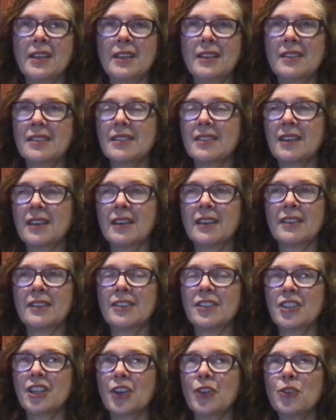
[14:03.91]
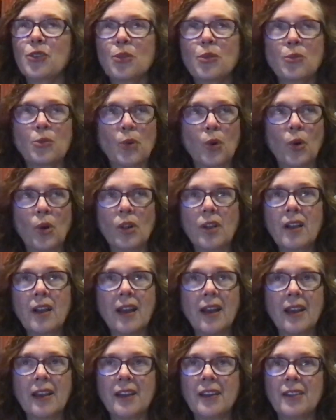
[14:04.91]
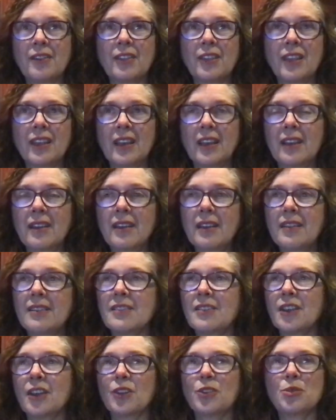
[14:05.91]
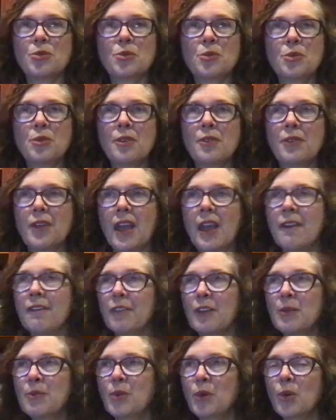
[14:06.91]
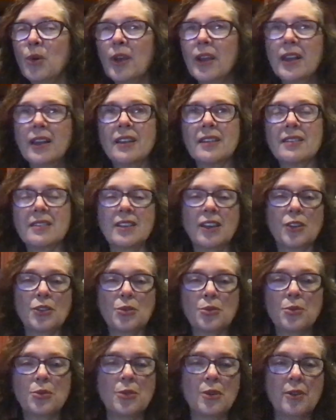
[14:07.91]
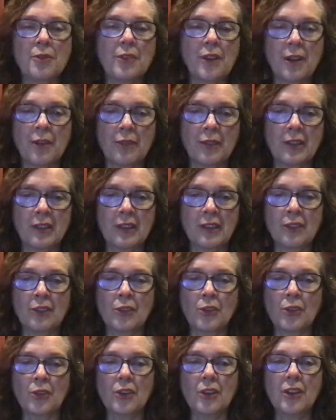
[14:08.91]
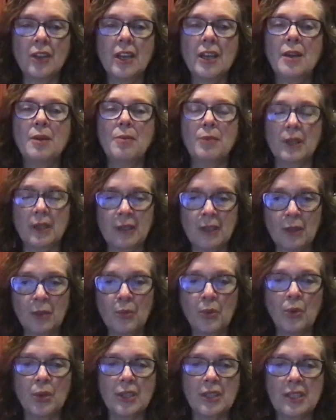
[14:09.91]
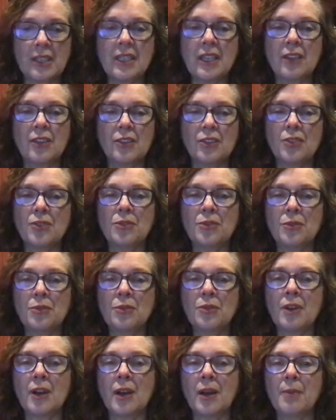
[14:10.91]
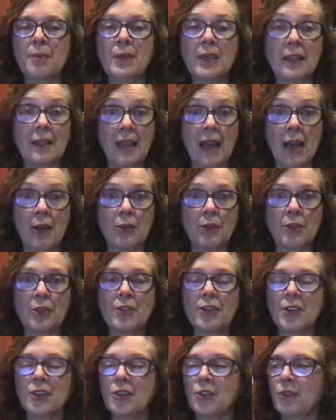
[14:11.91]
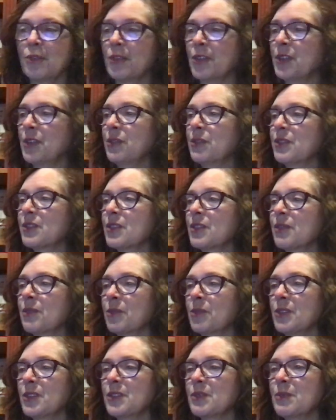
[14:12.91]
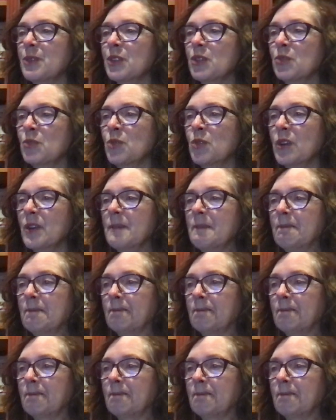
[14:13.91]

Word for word: is a gender role kind of thing. It's not true of every boy and it's not true of every little girl, but little boys tend to um, be louder and overuse their voice much more.